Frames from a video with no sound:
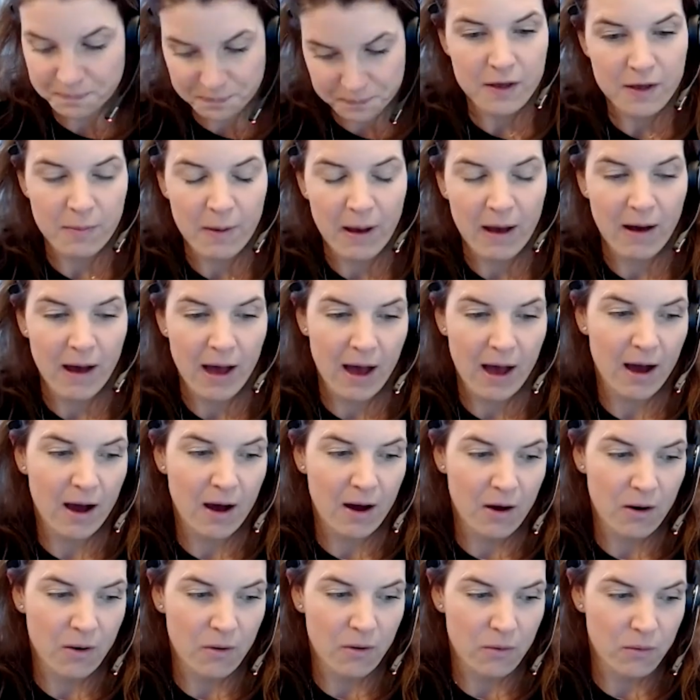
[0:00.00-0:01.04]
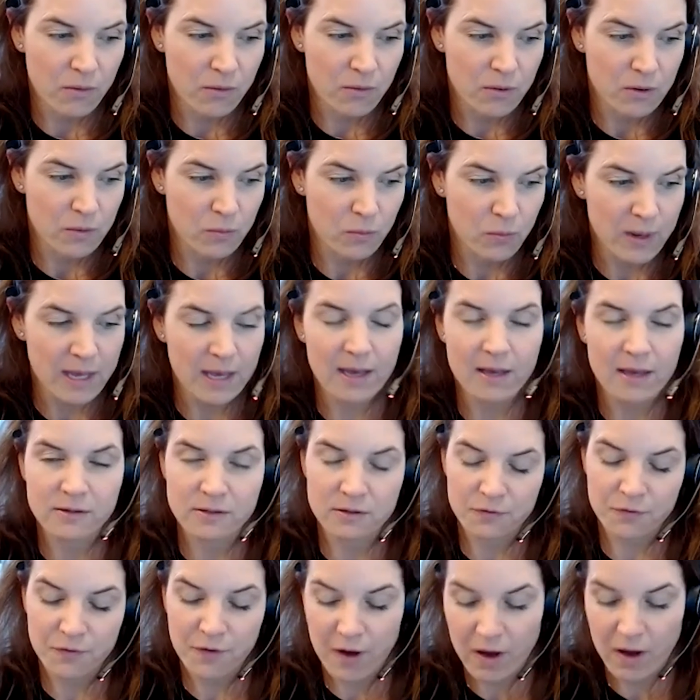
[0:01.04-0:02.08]
Think about how we as
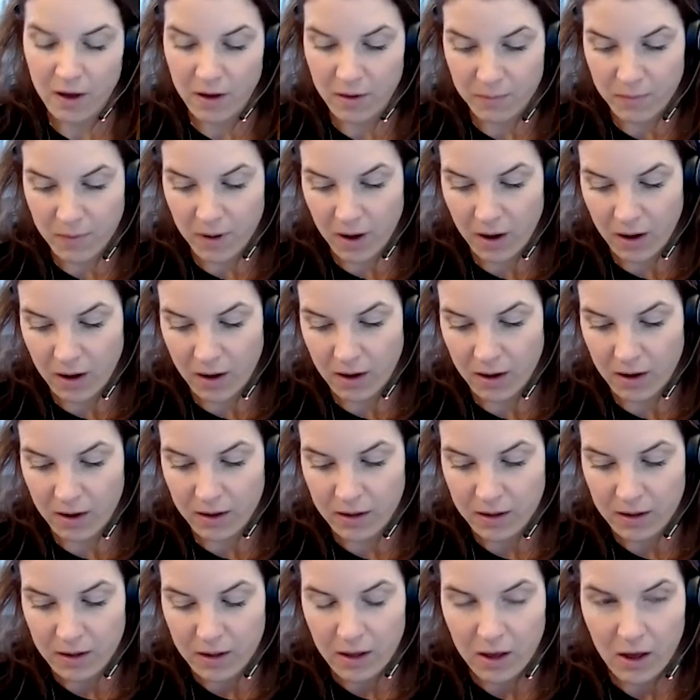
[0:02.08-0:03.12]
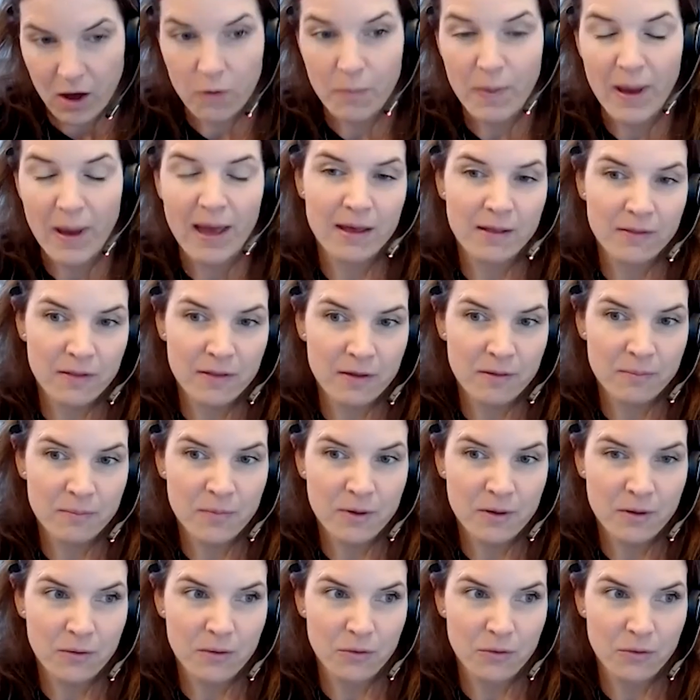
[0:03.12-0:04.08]
a firm are obeying them,